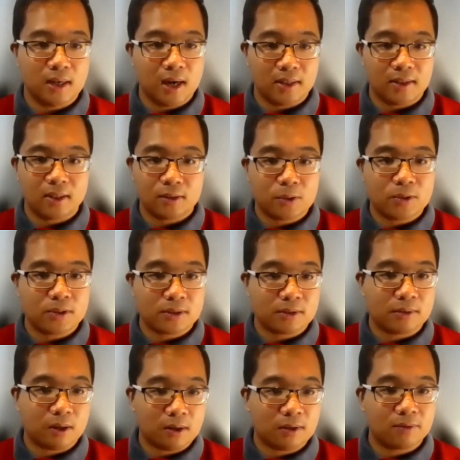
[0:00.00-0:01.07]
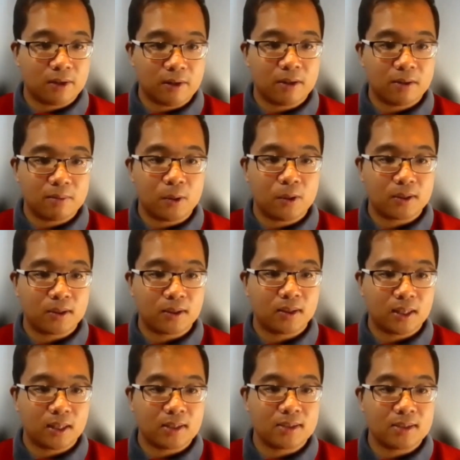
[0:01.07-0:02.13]
I think those are all very important
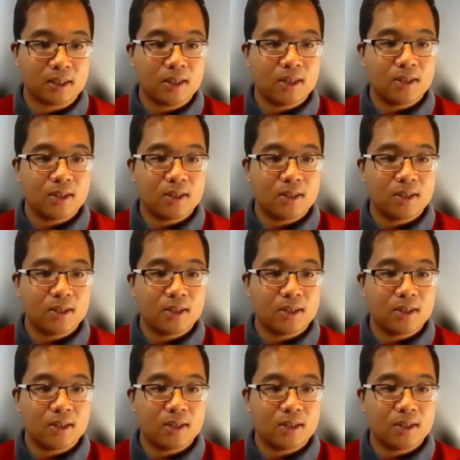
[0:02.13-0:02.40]
things.